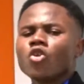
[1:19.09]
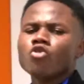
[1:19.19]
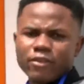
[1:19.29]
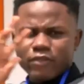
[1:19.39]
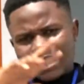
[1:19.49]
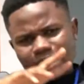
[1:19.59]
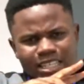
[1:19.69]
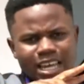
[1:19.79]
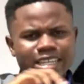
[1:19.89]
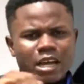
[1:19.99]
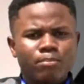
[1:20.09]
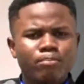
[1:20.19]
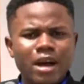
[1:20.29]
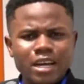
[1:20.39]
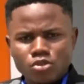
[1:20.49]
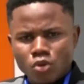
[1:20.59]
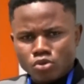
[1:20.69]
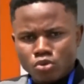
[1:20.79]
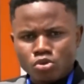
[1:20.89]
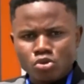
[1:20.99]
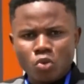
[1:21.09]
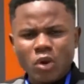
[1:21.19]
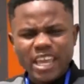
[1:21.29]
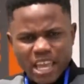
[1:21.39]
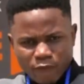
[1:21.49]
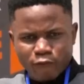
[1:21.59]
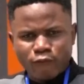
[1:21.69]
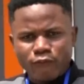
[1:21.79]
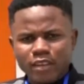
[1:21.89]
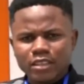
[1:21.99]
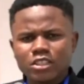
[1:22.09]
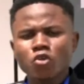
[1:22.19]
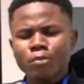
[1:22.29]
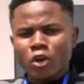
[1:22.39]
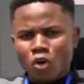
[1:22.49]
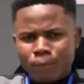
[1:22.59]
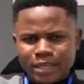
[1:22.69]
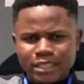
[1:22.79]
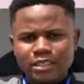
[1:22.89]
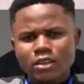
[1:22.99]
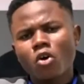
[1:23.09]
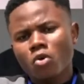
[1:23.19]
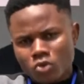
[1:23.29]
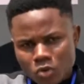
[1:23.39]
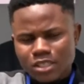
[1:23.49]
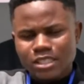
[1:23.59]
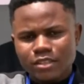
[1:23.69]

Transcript: We were visiting other banks also to know if they will be opening or not.